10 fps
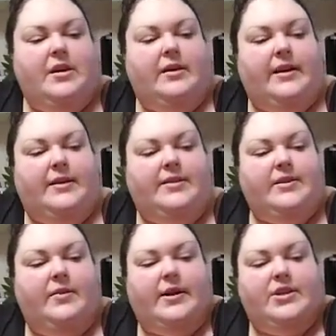Alright,
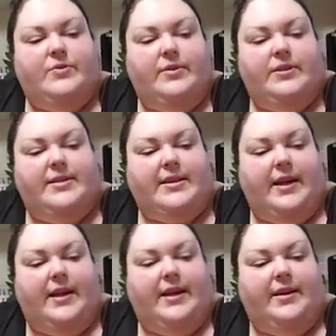so I just want to
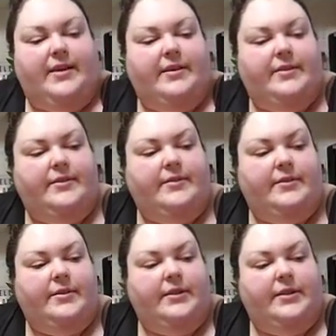say
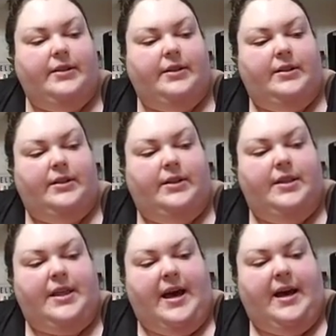
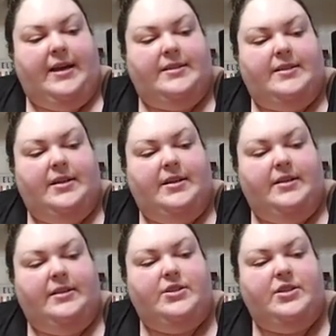that,
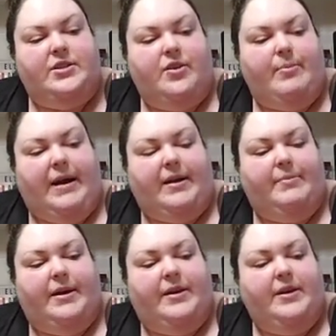let's just go back a
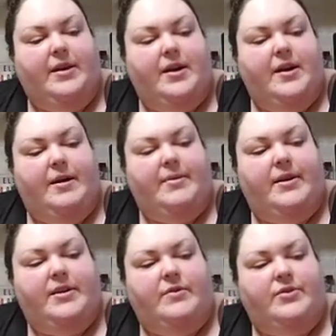bit. I've
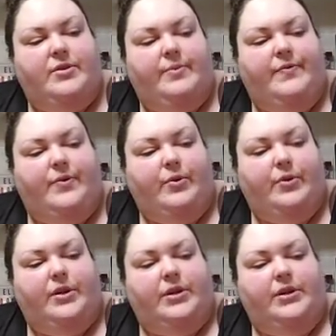been on YouTube
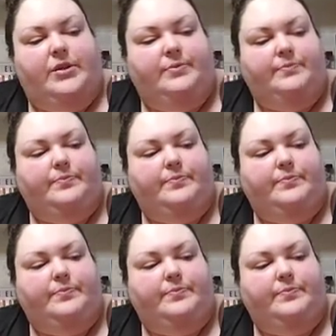for,